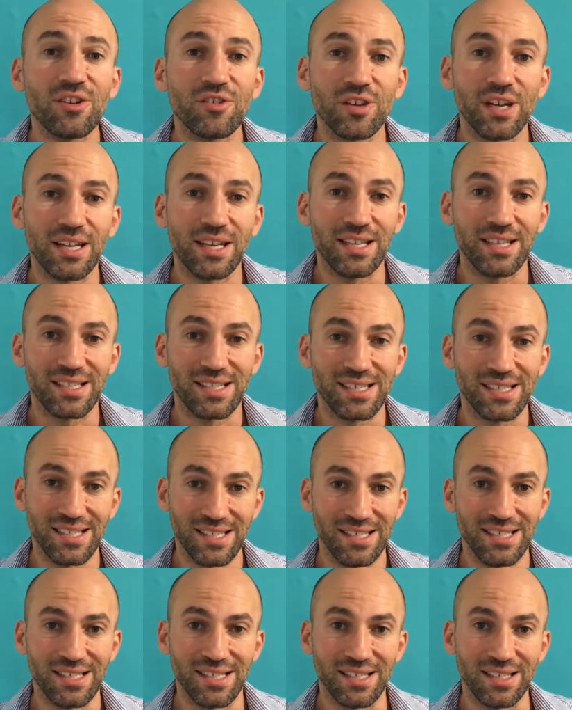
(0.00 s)
greatly
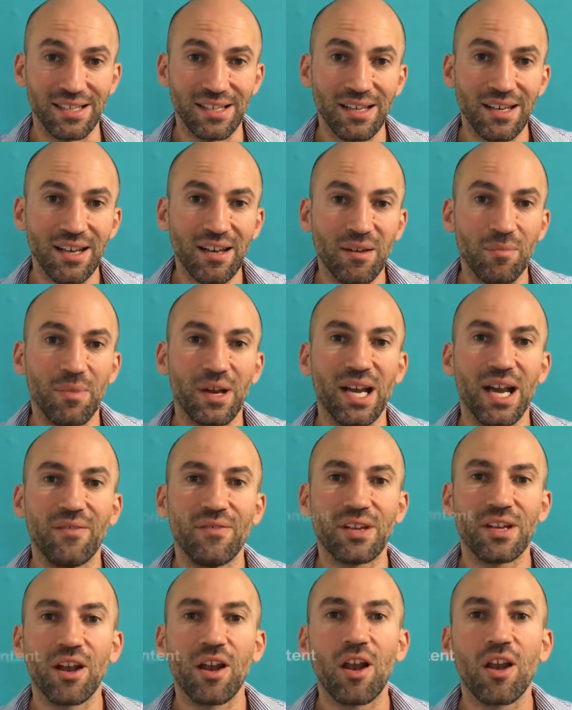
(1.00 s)
assisted by
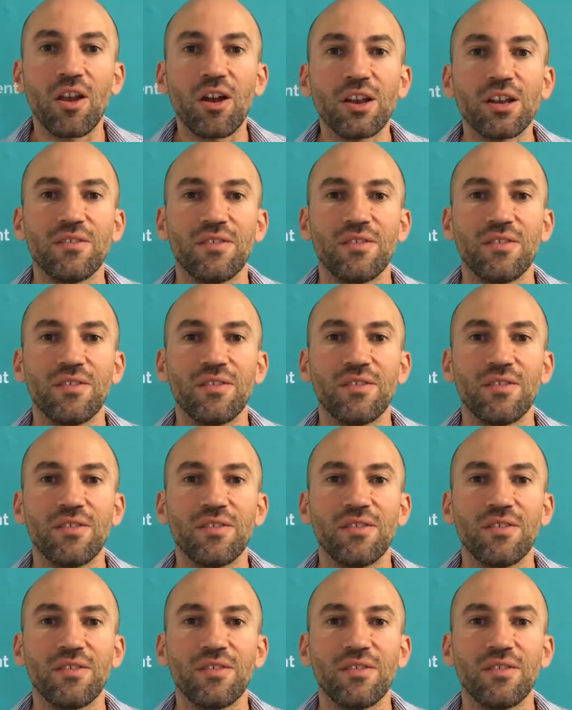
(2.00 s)
having a lot